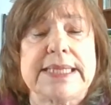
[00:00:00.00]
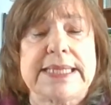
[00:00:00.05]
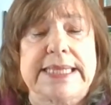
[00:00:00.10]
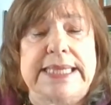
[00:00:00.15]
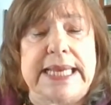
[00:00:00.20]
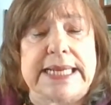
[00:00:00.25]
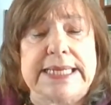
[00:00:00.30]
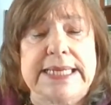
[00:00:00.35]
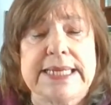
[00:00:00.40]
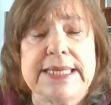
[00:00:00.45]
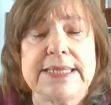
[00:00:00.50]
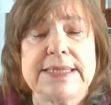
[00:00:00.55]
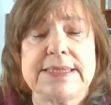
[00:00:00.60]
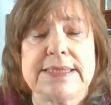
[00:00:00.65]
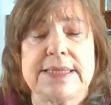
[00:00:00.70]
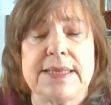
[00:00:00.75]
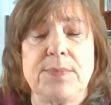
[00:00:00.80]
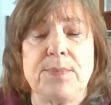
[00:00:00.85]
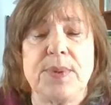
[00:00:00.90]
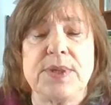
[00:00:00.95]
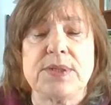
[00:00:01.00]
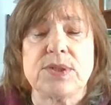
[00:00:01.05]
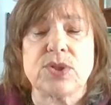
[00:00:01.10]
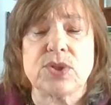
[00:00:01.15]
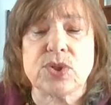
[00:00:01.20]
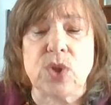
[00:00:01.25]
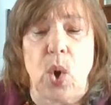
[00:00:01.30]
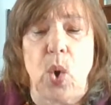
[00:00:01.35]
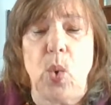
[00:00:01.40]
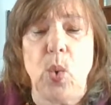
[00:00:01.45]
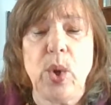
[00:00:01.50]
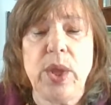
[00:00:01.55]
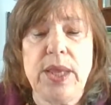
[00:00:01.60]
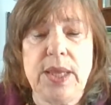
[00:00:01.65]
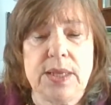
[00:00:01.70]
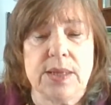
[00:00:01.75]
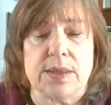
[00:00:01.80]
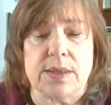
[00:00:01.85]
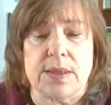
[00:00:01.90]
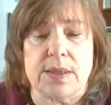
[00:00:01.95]
that kids can be so
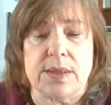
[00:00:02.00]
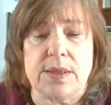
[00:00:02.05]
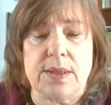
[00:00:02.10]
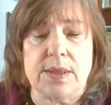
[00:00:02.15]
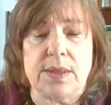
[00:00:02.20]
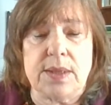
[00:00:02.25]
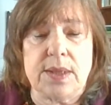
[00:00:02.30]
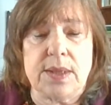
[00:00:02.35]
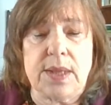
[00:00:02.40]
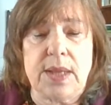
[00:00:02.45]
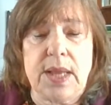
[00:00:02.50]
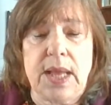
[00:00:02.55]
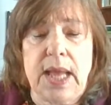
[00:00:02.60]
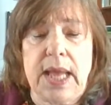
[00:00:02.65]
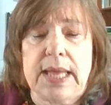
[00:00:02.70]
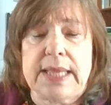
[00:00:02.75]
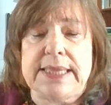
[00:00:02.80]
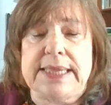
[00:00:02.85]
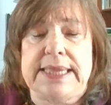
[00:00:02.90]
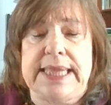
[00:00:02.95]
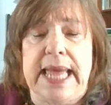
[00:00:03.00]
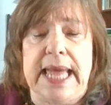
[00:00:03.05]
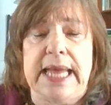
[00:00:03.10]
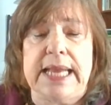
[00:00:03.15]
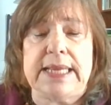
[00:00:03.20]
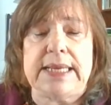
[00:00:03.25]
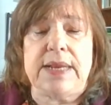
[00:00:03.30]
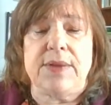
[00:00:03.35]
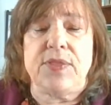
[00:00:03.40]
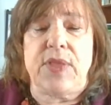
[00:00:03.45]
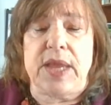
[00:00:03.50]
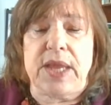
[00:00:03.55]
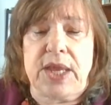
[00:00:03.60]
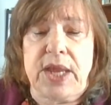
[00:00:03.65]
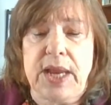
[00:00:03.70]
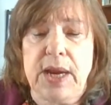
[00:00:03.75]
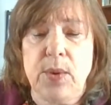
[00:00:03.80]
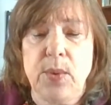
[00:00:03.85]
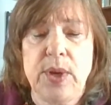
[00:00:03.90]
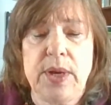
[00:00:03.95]
ill that they
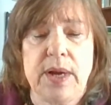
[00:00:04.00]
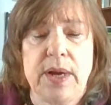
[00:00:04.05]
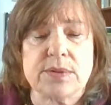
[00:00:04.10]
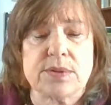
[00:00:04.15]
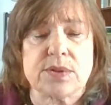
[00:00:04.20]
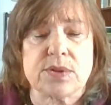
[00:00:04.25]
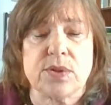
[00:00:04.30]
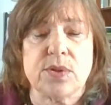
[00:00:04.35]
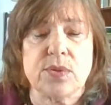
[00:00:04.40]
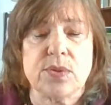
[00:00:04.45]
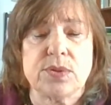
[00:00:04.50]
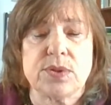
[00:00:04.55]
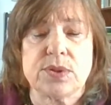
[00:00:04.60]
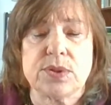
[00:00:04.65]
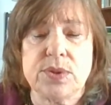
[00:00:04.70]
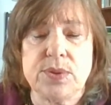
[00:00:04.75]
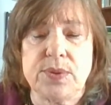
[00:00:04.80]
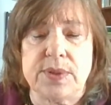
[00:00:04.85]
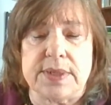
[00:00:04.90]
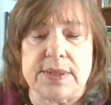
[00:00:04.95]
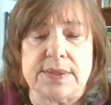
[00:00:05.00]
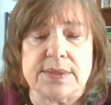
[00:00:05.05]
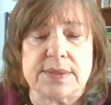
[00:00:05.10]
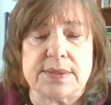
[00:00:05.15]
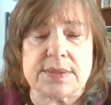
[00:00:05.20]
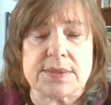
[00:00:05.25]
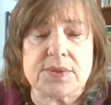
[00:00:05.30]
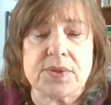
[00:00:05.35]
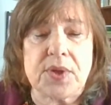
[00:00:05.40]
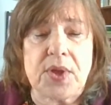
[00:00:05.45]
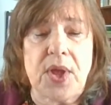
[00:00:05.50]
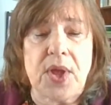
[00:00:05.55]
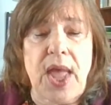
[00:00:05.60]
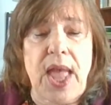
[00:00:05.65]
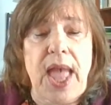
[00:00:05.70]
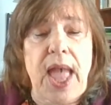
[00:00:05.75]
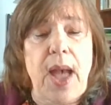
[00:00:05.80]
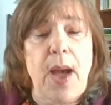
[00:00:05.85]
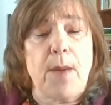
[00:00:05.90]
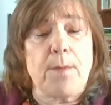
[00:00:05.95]
carry out school shootings,
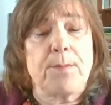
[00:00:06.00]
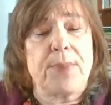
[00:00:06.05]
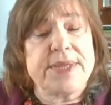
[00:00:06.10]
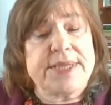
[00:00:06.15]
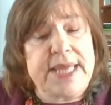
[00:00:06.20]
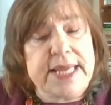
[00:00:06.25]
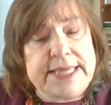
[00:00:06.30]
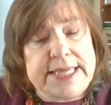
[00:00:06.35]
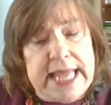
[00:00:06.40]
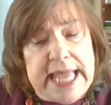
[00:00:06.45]
but that